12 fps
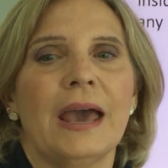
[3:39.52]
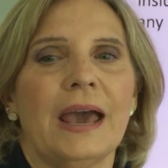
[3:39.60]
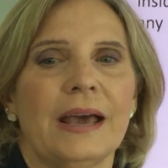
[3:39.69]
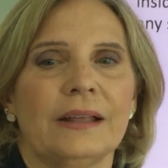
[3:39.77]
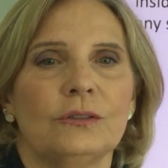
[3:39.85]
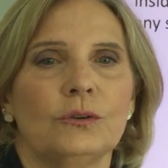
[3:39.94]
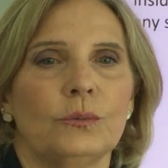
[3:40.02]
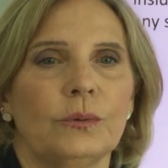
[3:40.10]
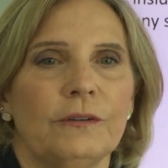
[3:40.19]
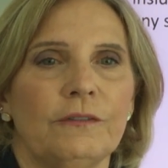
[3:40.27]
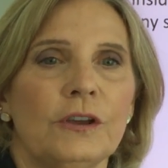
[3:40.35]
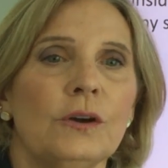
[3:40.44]
And to
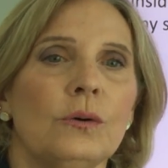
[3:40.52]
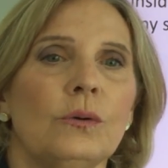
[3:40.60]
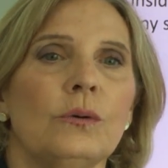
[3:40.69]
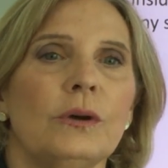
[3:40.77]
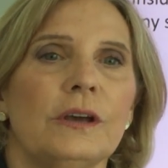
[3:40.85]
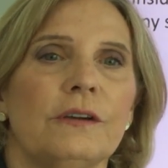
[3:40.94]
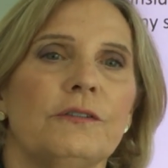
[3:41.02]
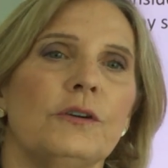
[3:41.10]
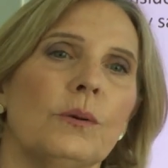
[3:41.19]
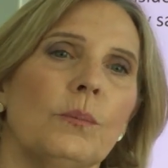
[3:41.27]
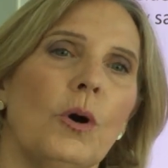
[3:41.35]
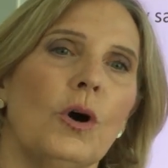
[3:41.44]
review, if
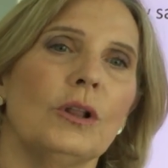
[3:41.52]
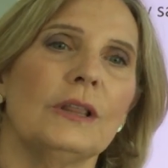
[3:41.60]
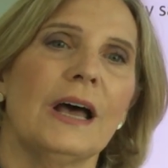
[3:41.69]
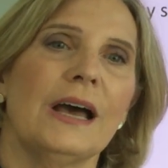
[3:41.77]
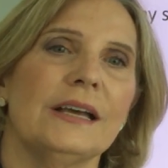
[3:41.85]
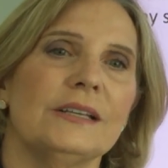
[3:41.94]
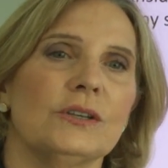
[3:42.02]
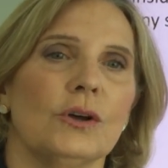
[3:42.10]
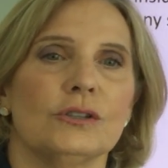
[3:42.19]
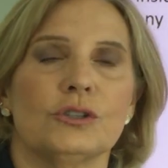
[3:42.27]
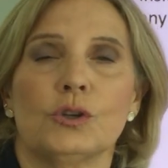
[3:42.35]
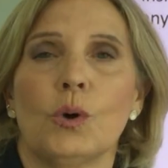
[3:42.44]
your ball lies
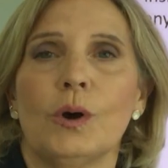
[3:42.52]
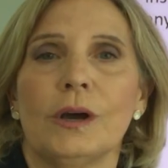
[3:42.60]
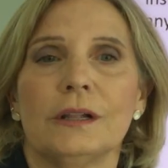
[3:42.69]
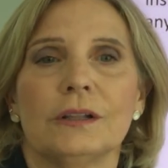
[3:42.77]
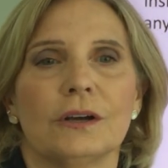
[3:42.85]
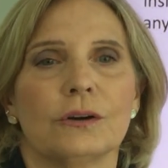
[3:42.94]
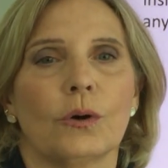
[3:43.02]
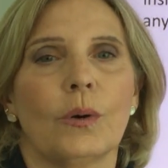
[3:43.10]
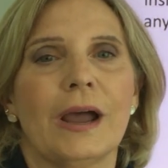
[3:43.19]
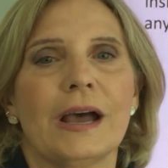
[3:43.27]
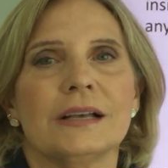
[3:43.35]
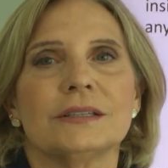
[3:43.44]
on soil, on
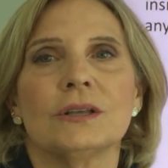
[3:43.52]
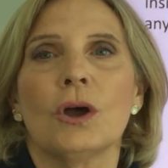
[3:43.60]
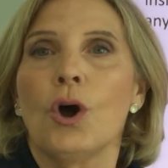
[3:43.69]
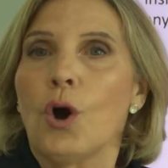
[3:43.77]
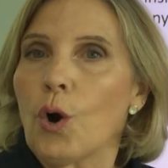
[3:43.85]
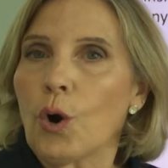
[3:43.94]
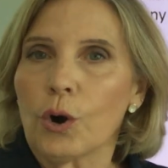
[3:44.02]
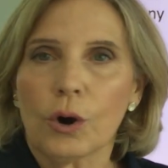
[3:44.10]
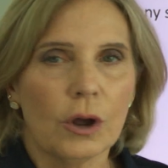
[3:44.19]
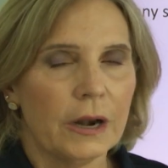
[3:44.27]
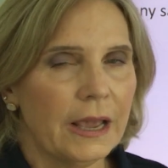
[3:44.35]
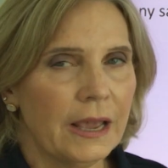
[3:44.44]
grass, or
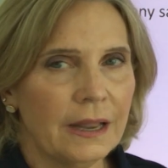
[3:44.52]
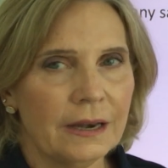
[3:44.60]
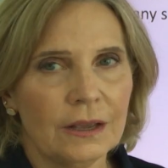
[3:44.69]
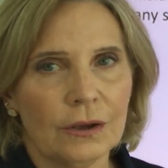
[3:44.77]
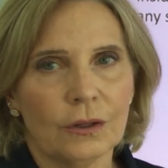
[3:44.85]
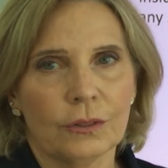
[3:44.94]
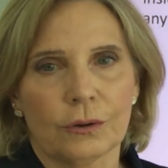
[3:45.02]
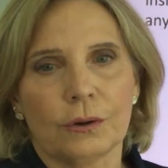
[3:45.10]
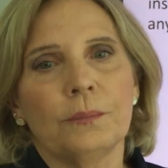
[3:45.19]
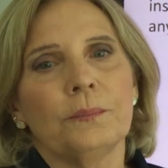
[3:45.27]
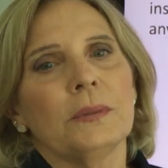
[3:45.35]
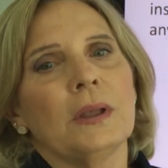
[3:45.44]
on any
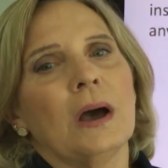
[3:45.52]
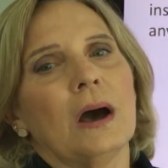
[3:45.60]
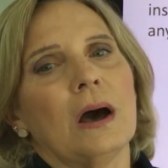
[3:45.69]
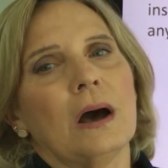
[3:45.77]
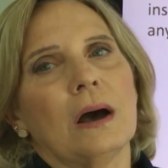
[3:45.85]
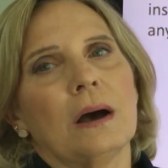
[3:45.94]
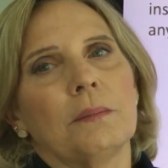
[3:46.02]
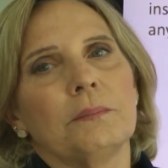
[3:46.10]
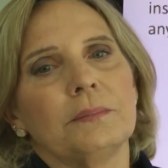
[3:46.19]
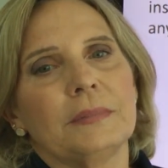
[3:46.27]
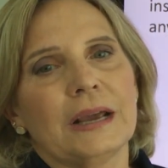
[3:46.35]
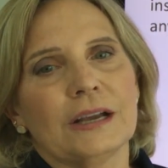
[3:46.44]
other
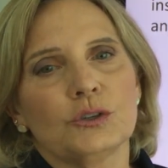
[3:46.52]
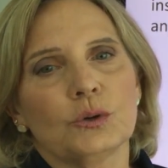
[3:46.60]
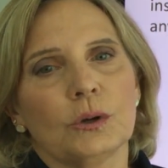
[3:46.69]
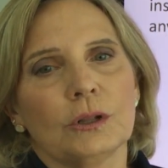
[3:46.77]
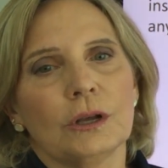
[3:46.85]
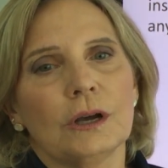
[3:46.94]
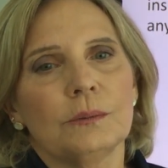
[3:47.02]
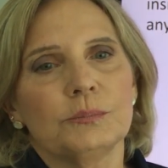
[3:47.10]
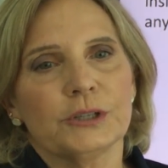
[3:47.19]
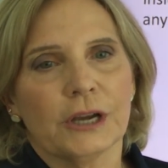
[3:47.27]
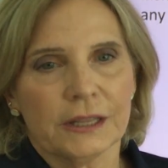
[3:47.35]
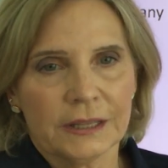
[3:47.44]
natural
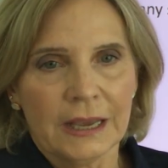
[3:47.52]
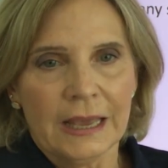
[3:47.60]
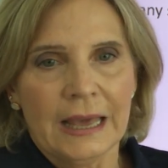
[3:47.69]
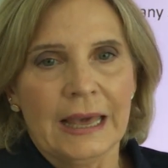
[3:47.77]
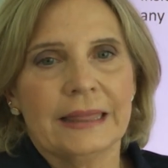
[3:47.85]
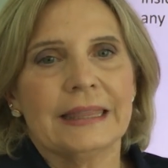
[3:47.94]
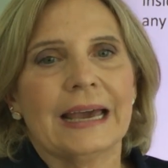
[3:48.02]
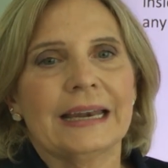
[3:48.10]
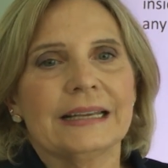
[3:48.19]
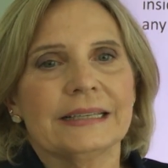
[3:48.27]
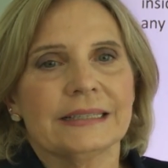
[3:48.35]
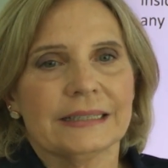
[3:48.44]
object that
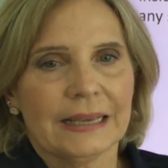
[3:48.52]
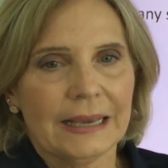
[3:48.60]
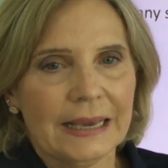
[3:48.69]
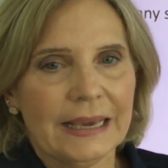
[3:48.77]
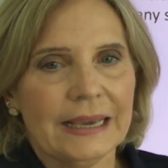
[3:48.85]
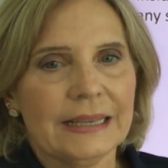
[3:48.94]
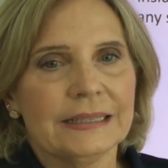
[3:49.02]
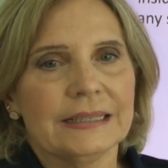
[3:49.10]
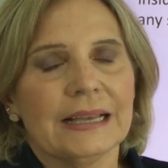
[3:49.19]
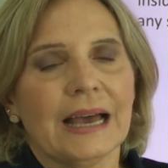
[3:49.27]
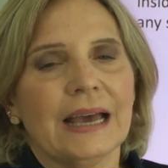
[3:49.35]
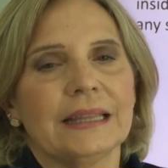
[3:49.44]
is
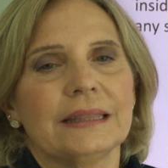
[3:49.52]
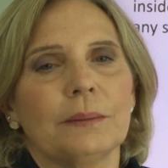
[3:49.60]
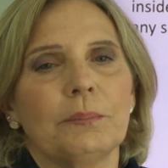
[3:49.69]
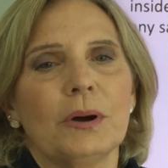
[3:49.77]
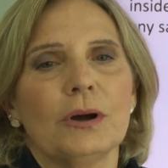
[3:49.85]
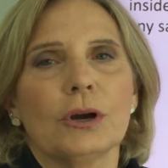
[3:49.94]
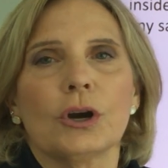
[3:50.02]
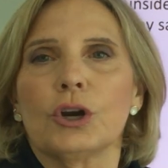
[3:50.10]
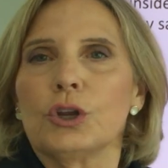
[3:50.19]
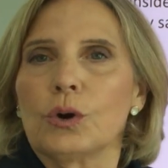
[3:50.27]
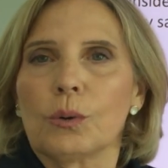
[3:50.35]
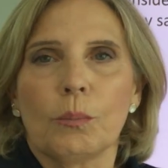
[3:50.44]
inside the bunker,
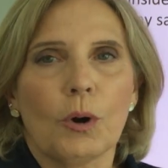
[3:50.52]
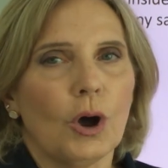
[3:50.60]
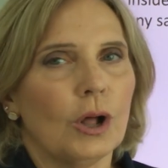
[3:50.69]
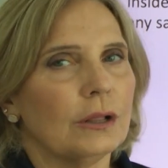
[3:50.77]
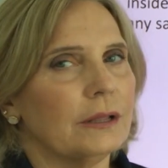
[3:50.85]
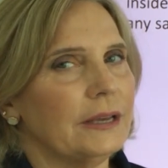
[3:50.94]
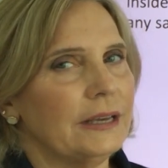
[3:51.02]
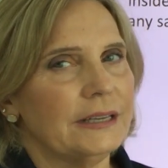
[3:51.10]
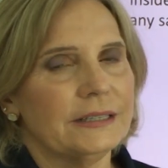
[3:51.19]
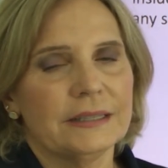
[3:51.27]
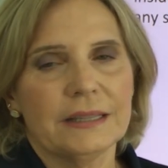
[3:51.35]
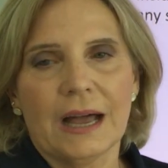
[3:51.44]
your ball
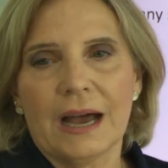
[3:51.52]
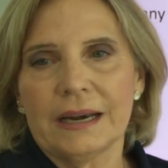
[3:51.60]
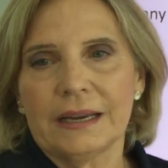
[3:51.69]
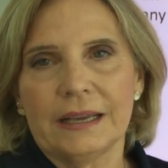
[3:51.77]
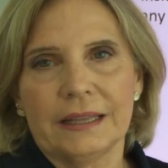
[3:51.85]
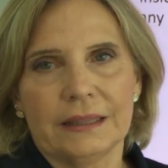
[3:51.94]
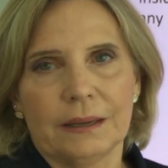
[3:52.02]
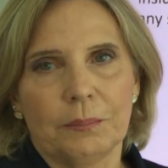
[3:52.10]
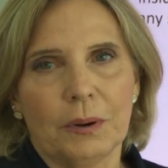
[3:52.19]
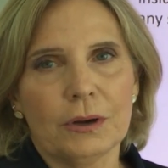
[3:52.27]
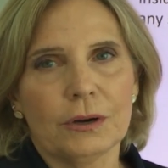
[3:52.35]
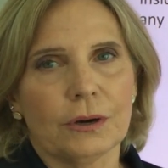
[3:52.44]
is not in the
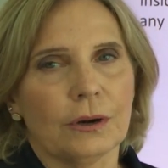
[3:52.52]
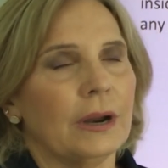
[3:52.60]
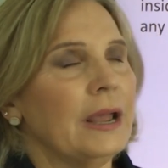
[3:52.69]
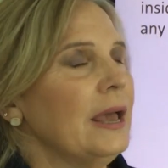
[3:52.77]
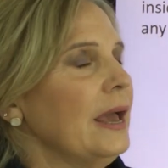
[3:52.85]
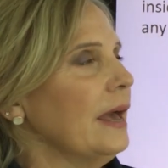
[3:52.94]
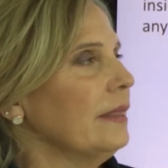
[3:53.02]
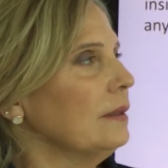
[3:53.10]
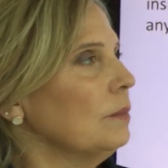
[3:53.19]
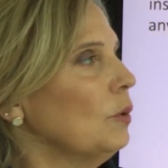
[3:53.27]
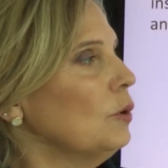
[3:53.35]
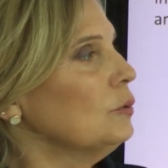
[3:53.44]
bunker. And
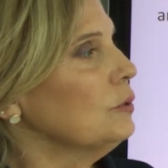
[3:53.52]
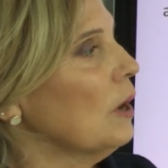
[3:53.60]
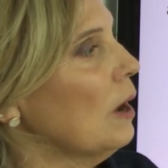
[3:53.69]
the most